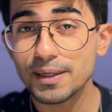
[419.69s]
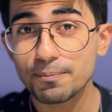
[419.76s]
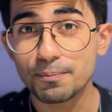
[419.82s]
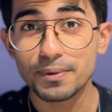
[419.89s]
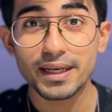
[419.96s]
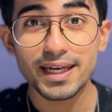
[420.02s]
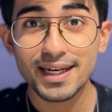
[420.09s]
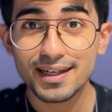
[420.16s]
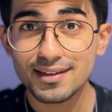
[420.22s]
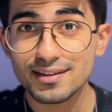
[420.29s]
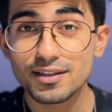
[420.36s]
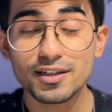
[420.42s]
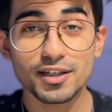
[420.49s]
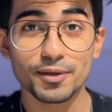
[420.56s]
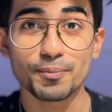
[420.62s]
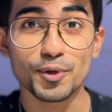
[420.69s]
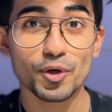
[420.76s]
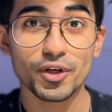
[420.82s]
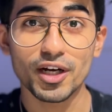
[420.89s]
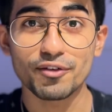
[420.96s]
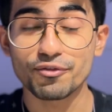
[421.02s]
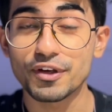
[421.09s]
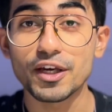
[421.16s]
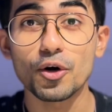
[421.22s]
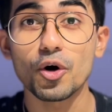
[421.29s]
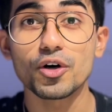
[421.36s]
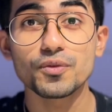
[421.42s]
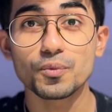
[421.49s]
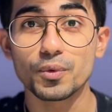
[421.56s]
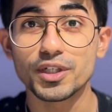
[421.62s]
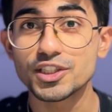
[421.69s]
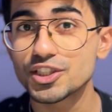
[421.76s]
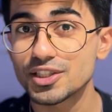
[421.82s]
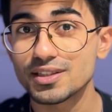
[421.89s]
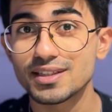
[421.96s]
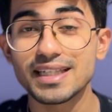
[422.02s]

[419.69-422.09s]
break the cryptography on which